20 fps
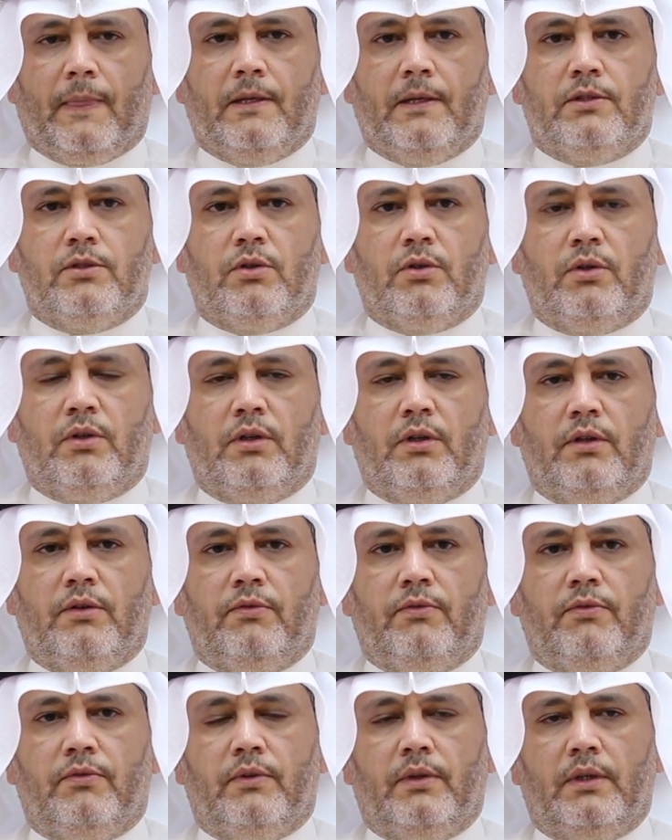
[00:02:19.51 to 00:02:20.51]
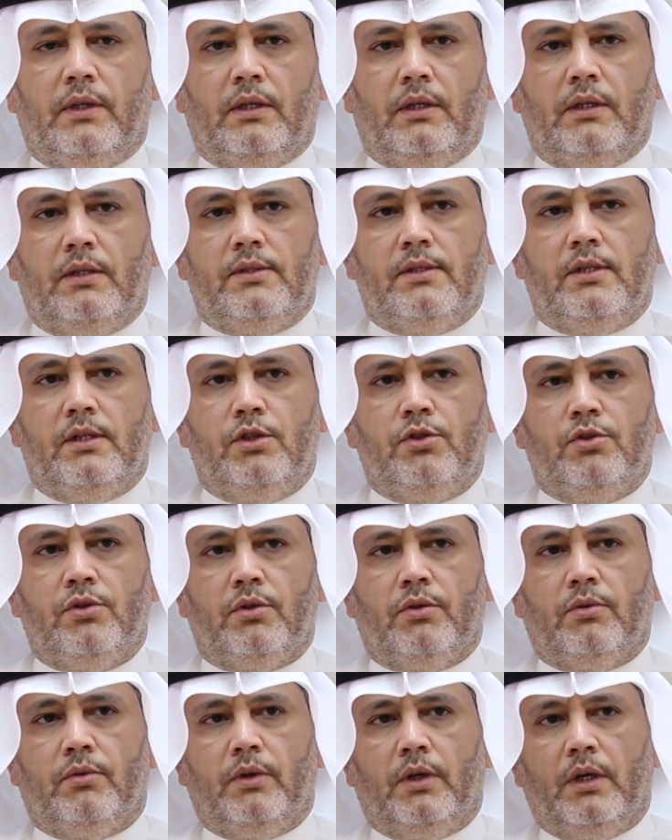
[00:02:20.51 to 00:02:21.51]
So if the
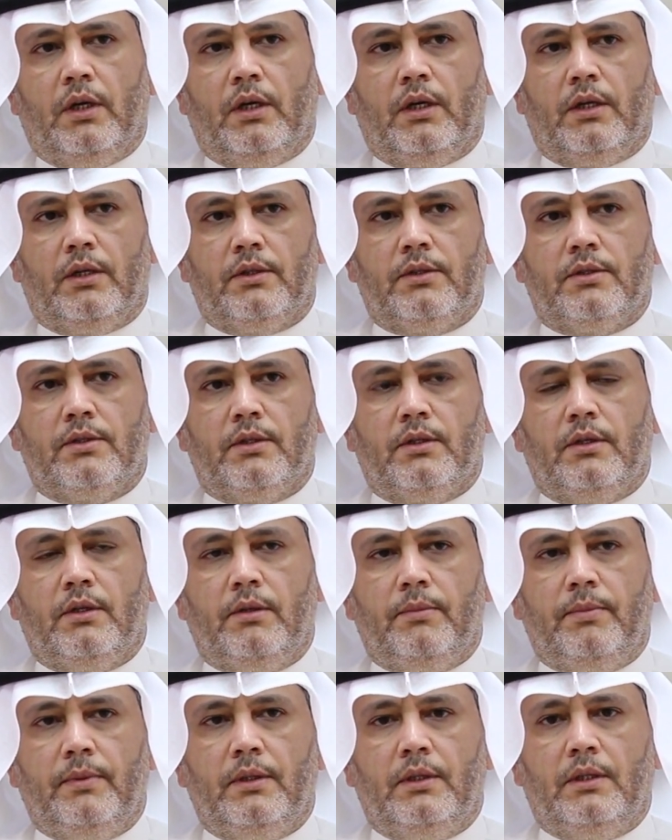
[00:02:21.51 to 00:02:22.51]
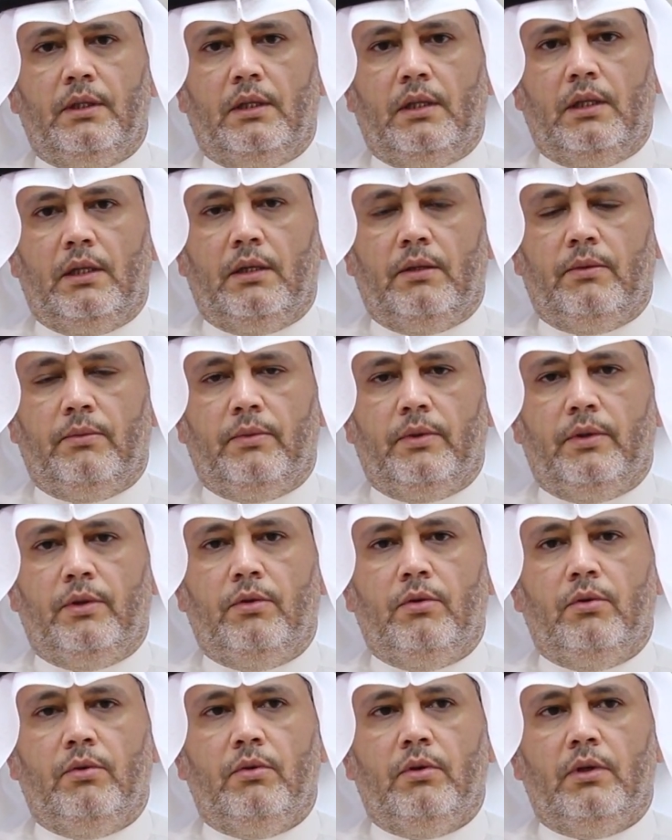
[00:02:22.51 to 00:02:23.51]
seizure occurs repeatedly with
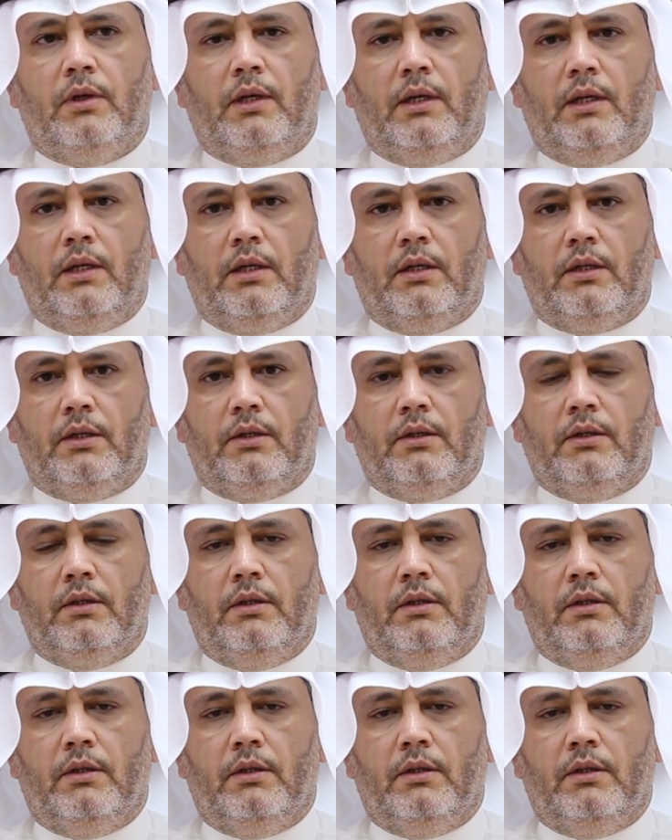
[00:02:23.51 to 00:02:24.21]
no clear